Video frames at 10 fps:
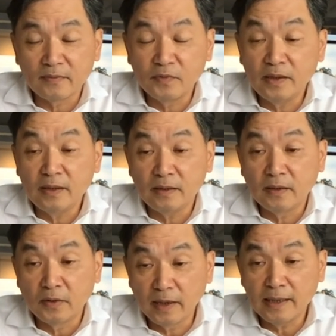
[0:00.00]
we
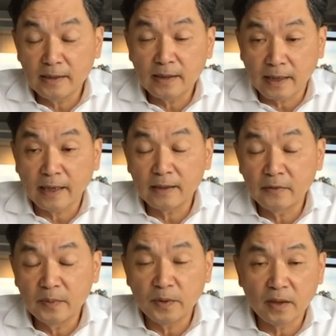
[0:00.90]
created a
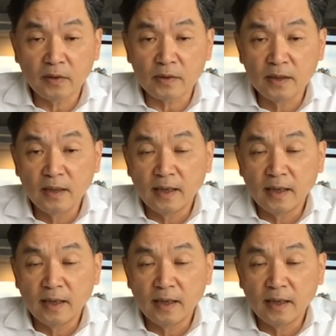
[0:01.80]
category because